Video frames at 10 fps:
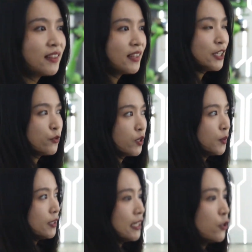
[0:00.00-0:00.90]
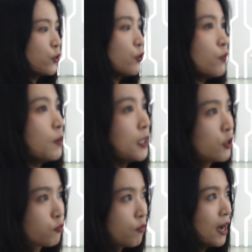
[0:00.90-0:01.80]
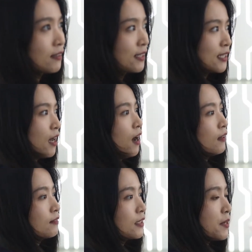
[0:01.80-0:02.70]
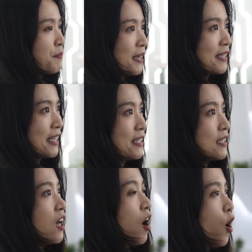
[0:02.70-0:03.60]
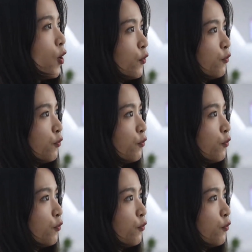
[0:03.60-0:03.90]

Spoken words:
These two robots runs on the basis of